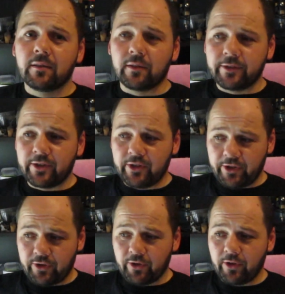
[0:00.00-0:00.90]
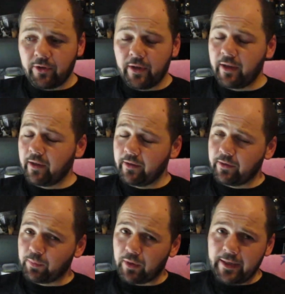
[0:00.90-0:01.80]
I suggest you go there.
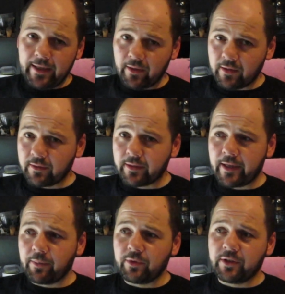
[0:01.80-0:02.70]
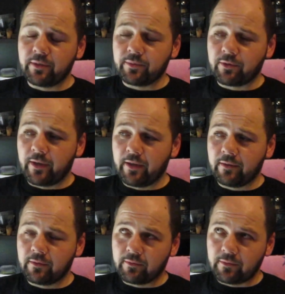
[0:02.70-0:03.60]
There's plenty other tank museums
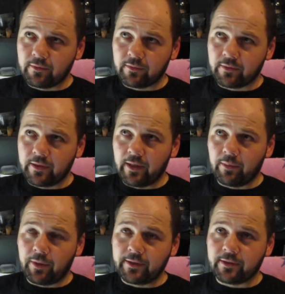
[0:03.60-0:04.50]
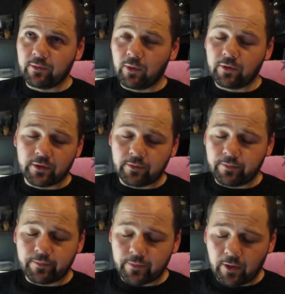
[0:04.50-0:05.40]
around in other places as well, so
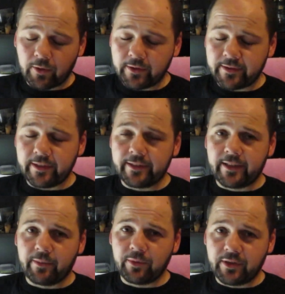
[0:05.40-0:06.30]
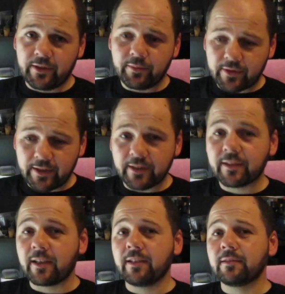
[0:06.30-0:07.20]
going and seeing a tank museum, seeing
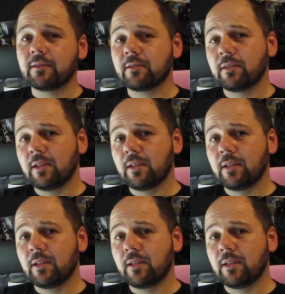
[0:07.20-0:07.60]
tanks